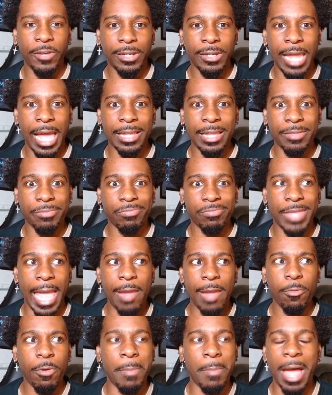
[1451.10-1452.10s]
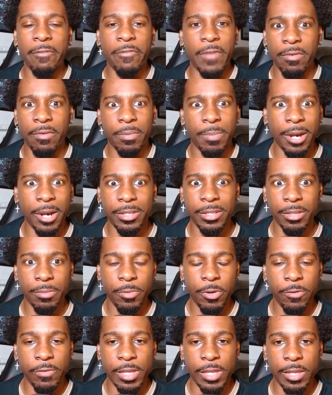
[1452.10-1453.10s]
feel like they were my favorite part of the
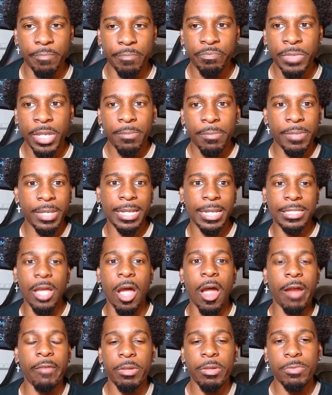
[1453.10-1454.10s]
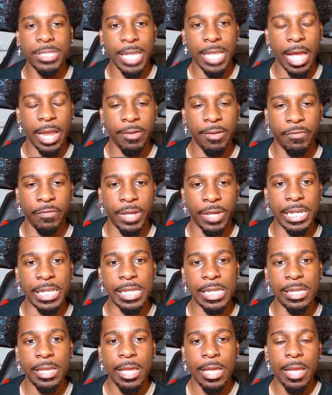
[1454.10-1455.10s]
movie because Harvey was kind of
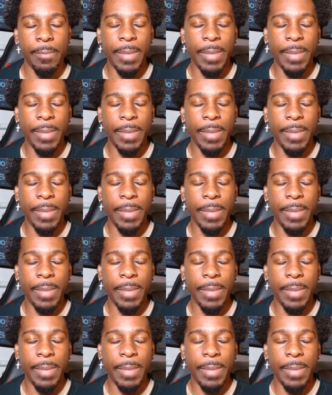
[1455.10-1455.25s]
funny.